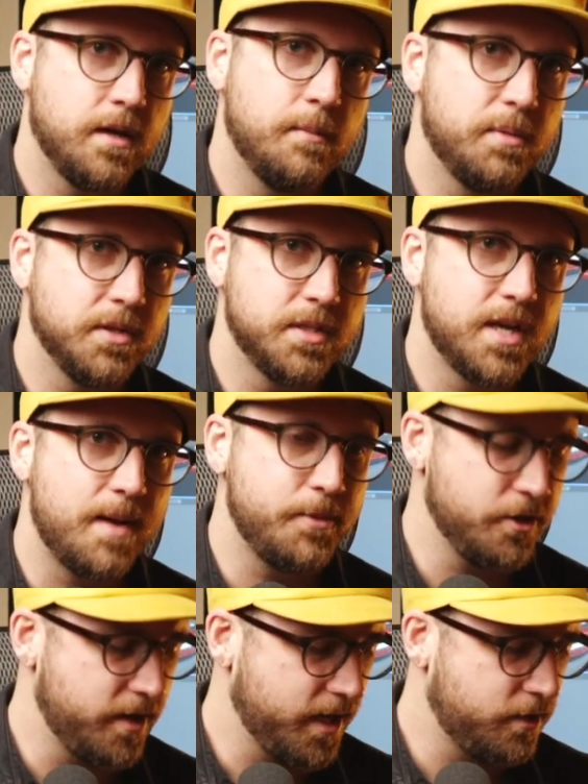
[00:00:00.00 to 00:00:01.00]
up on the top
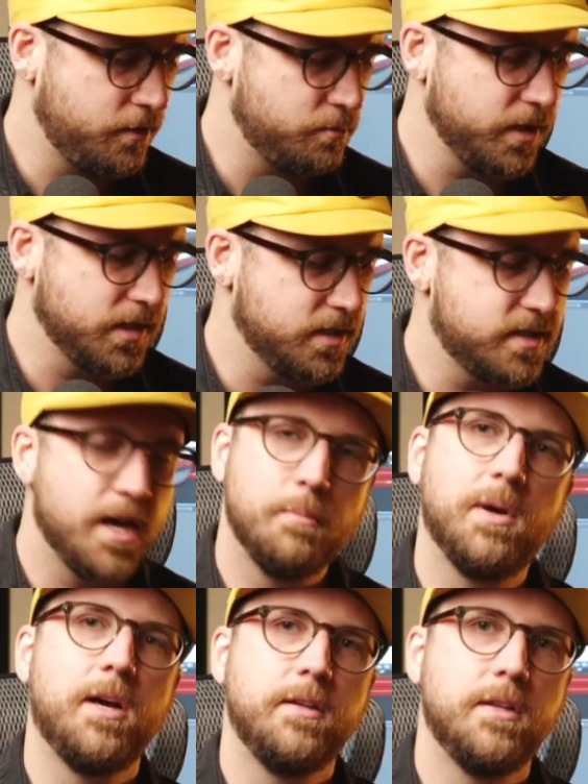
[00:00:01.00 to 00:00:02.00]
of your neck. You can bring this
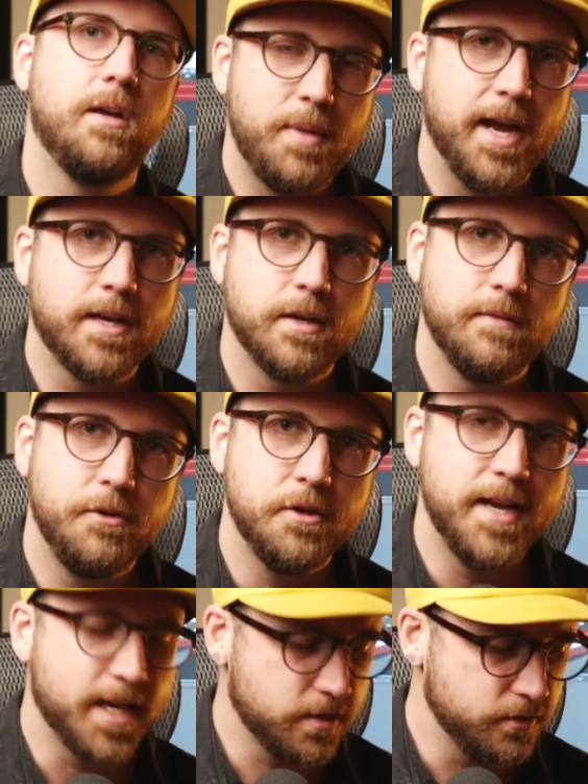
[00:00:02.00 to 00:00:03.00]
down behind the back of your
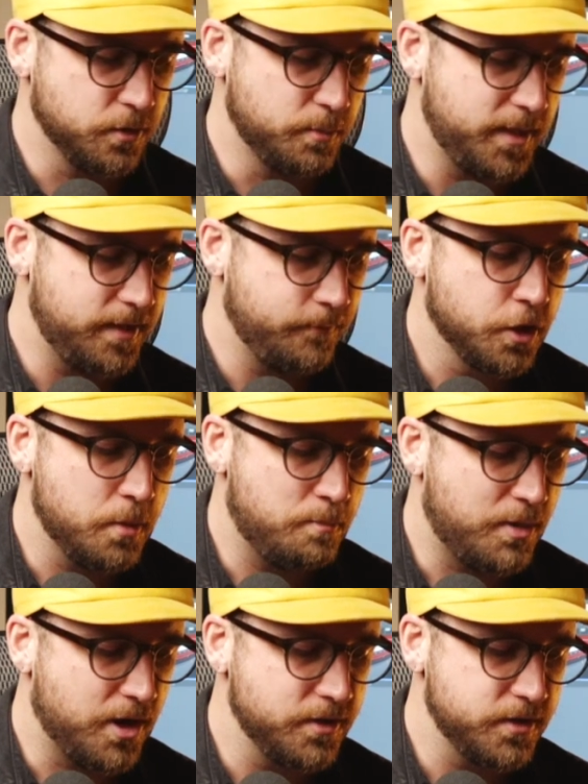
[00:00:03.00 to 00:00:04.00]
neck a little bit. You're going
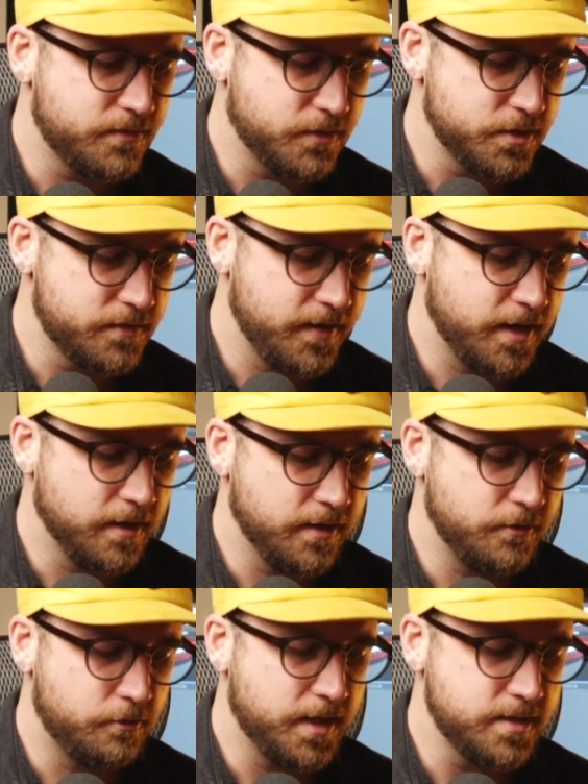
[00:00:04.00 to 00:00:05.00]
to bar this first finger,
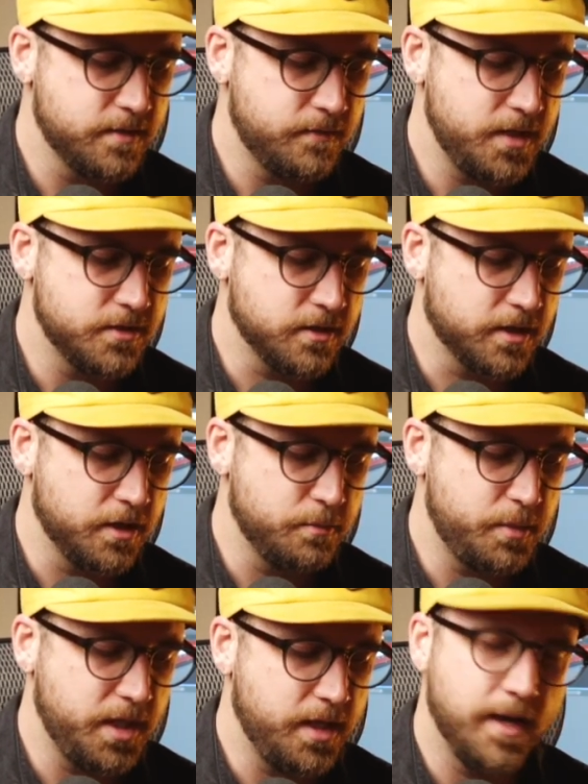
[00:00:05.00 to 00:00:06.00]
and the rest of these are going to
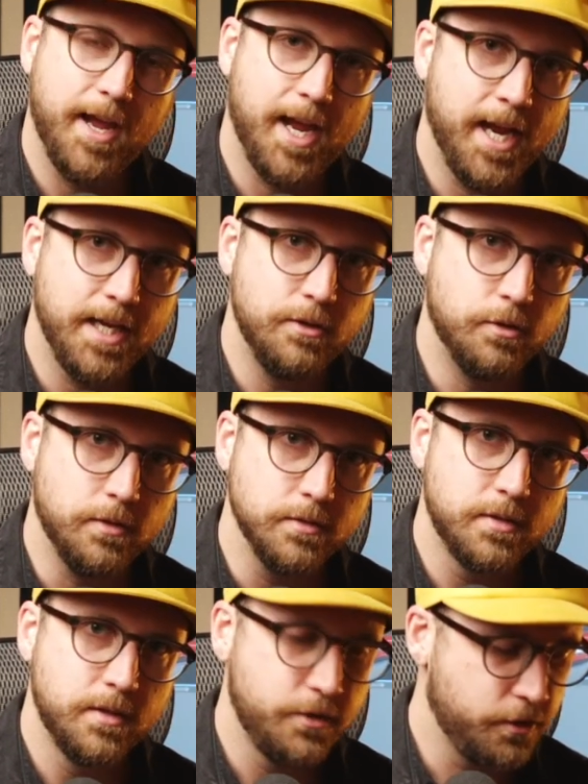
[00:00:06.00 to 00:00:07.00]
be
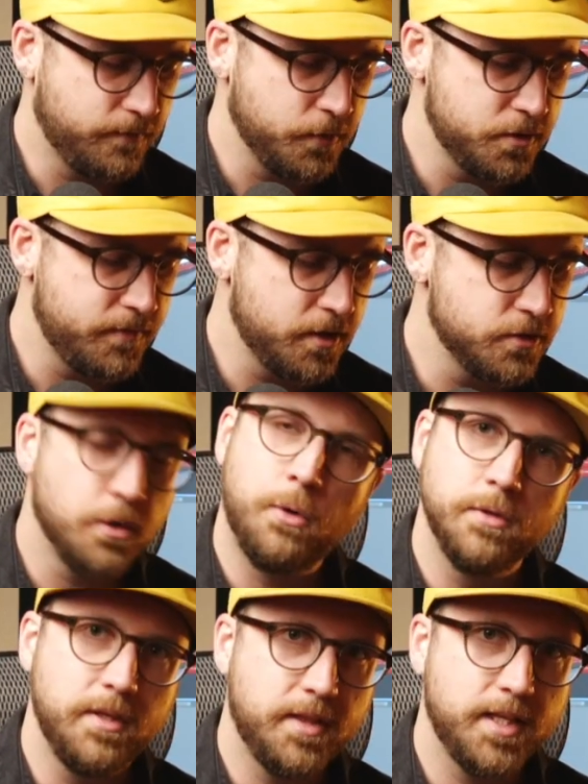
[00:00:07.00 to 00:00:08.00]
angled. Your first finger is the
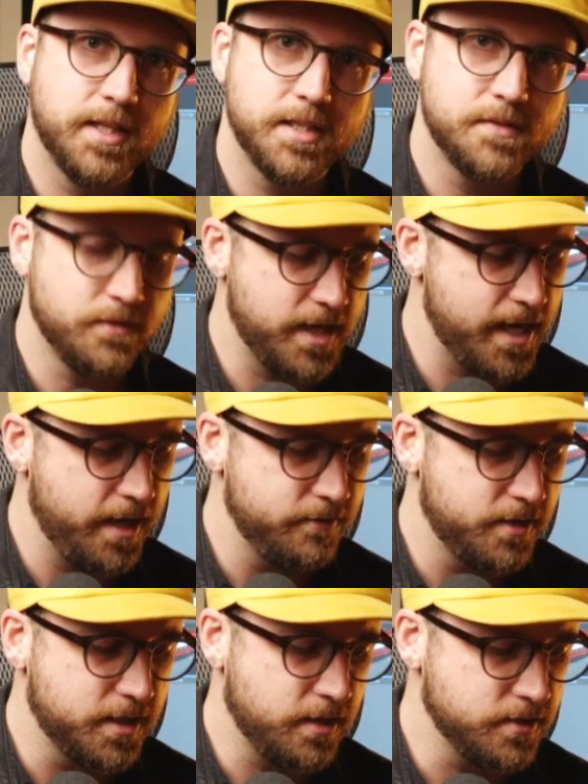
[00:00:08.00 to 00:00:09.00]
only thing that's flat.
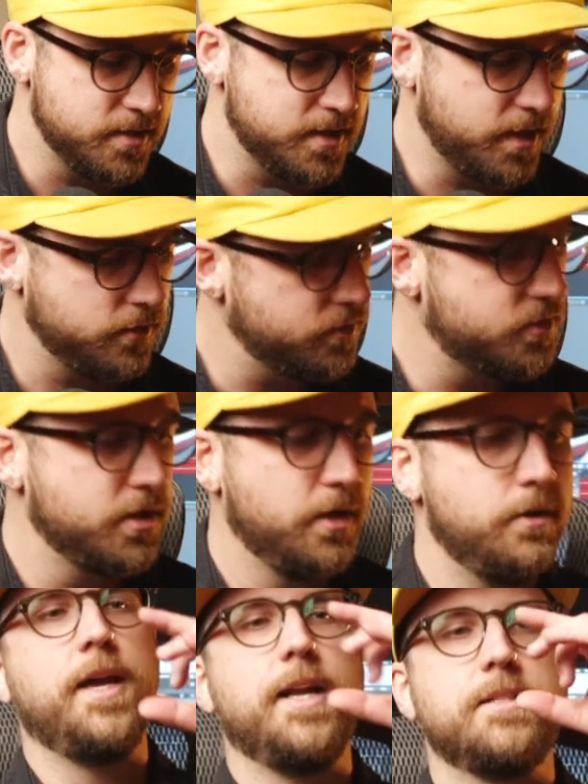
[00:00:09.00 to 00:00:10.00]
Everything else is angled.
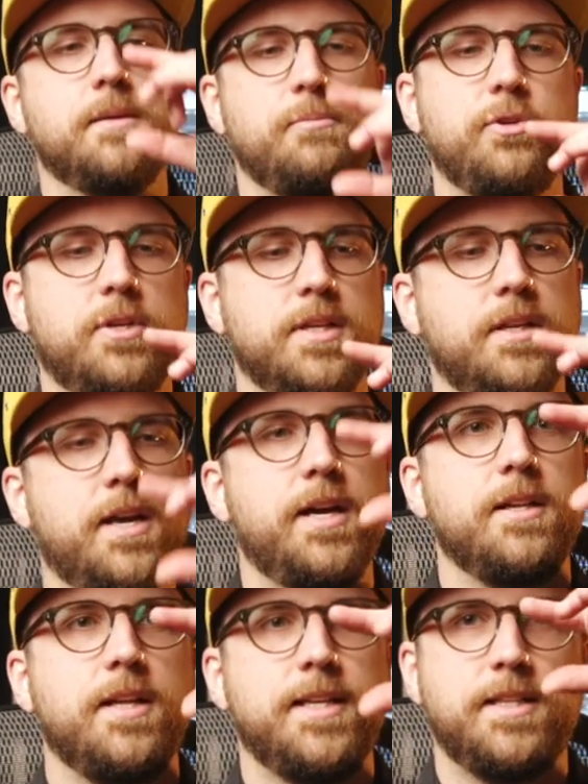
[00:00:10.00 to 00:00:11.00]
So it ends up looking
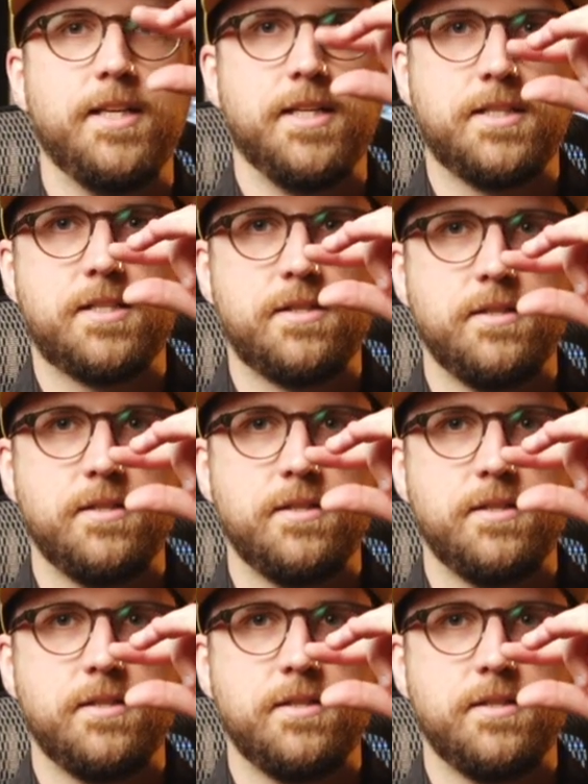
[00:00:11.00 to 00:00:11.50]
kind of like this.